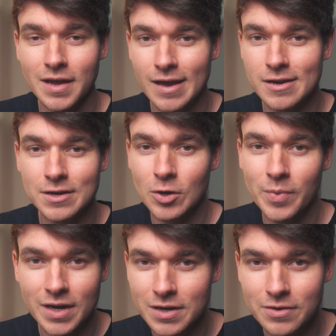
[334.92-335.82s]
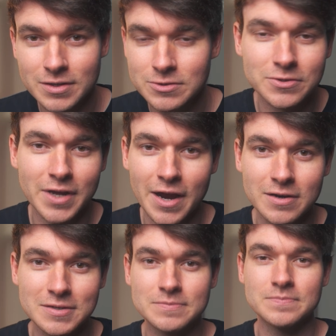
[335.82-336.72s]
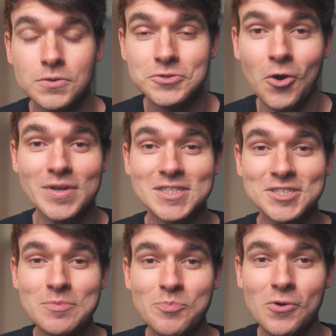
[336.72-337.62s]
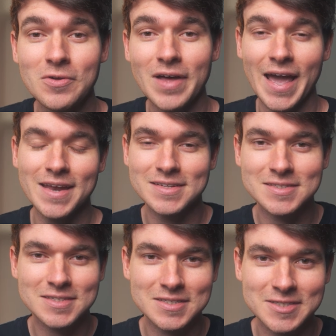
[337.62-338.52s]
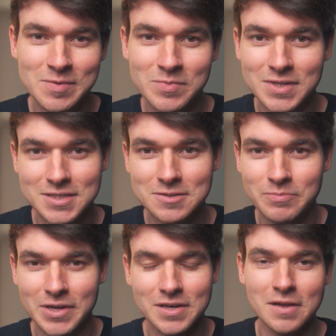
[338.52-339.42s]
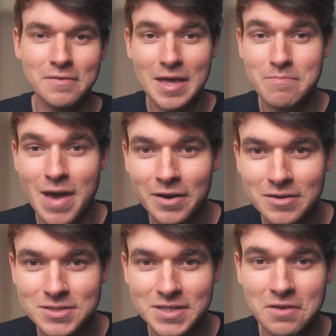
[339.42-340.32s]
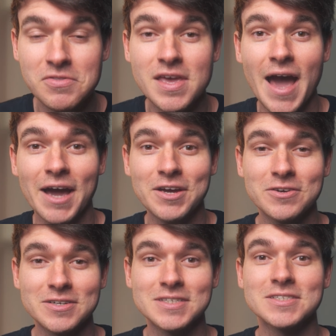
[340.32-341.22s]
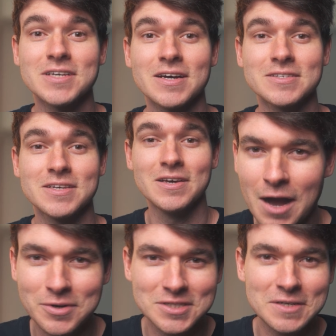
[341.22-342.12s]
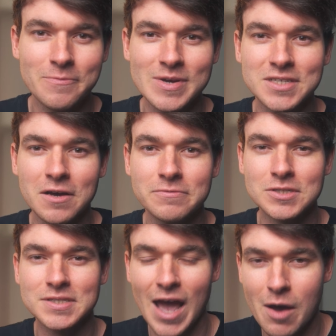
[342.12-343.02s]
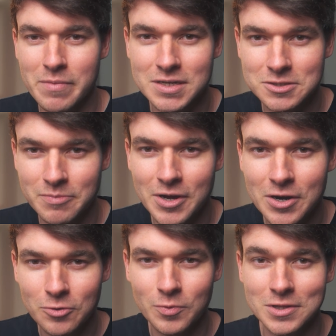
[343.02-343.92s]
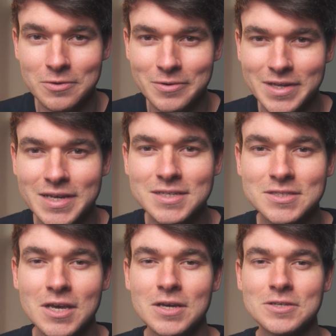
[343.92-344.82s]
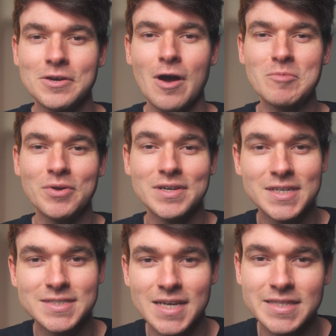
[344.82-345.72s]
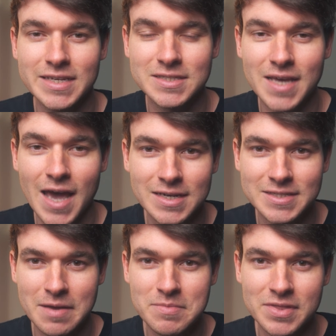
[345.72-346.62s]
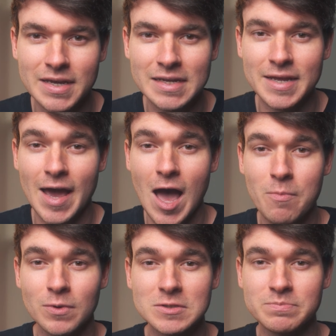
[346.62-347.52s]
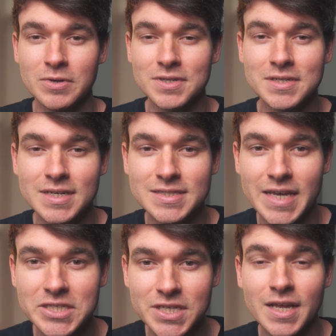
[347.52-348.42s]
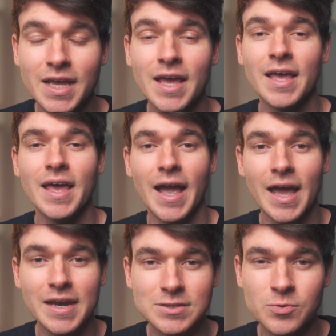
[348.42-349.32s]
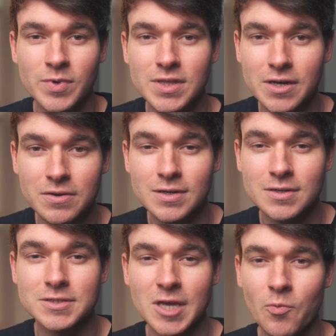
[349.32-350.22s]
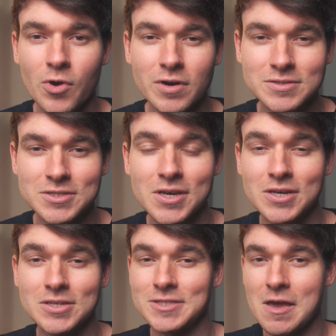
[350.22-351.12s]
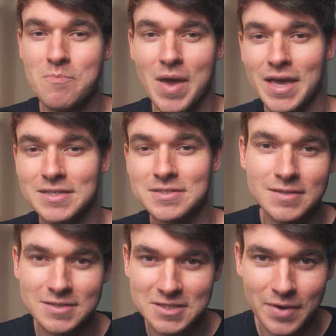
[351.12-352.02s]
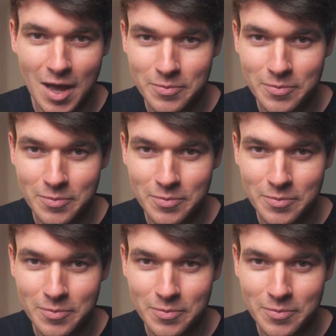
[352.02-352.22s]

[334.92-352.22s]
and nobody noticed or cared. So it's simple and it's seamless, but none of that matters if the accuracy sucks. I want to see for myself just how much better Willow really is. So I'm going to dictate the exact same thing into Apple's built-in dictation and into Willow. Same words, same pace. Let's see what